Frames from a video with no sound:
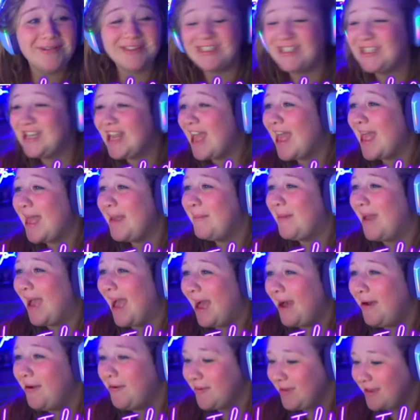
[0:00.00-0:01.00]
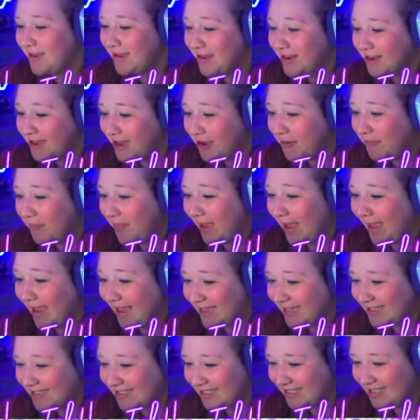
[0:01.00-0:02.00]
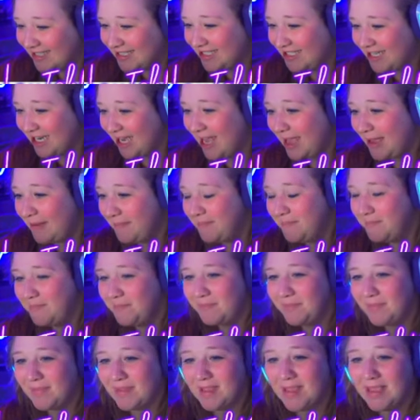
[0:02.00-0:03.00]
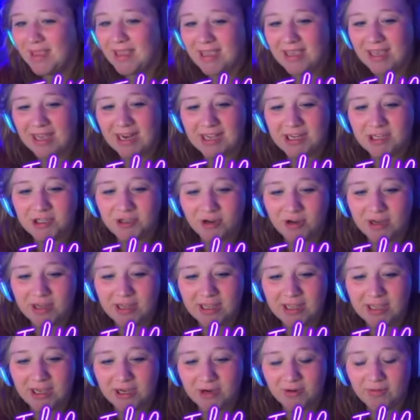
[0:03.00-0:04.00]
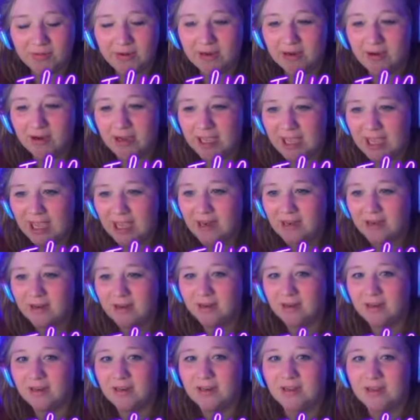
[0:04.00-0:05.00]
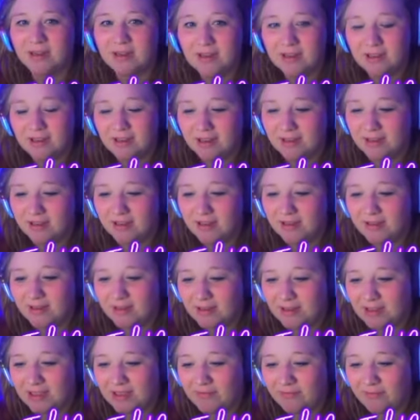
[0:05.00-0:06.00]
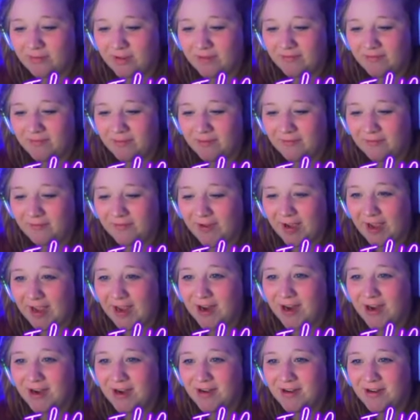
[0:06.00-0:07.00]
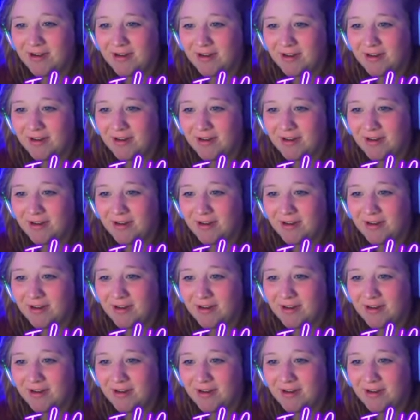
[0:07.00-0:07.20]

we gonna go back and see oh. Jeb? Can I join that career again? If we've been fired?